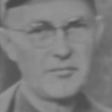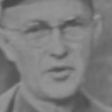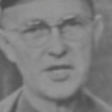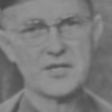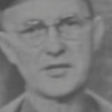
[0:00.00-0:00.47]

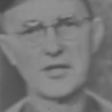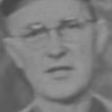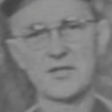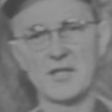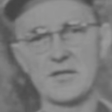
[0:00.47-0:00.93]
boys and
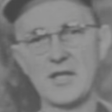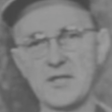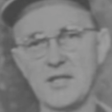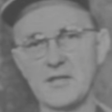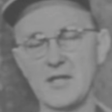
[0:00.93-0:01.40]
girls, since
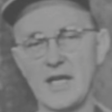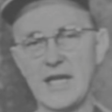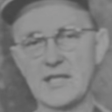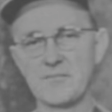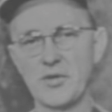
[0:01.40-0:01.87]
this is the
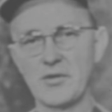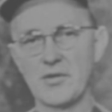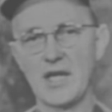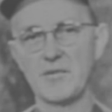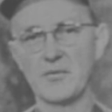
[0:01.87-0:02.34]
last
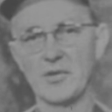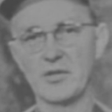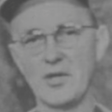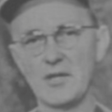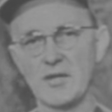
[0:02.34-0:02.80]
program that
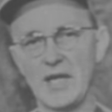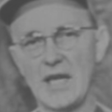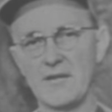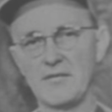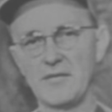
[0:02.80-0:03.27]
we're going to
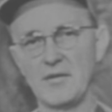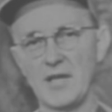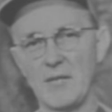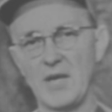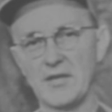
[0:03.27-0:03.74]
have
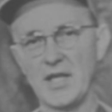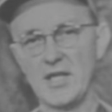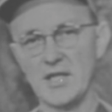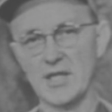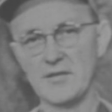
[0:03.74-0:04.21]
about
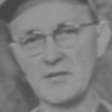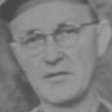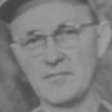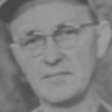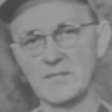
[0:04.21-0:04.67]
Indians,
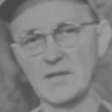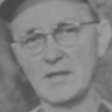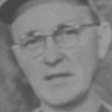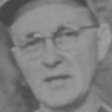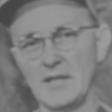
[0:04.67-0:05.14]

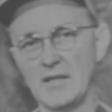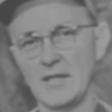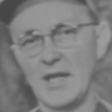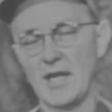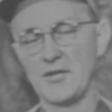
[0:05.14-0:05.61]

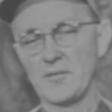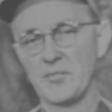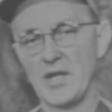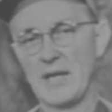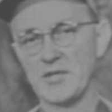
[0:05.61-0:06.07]
I
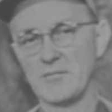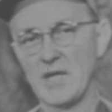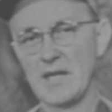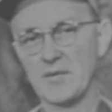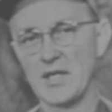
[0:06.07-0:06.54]
thought perhaps it
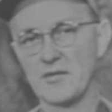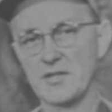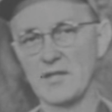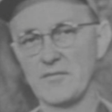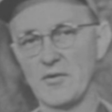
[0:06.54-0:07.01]
might be
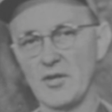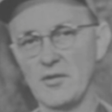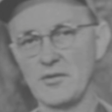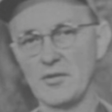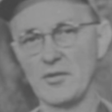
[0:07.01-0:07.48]
interesting for you to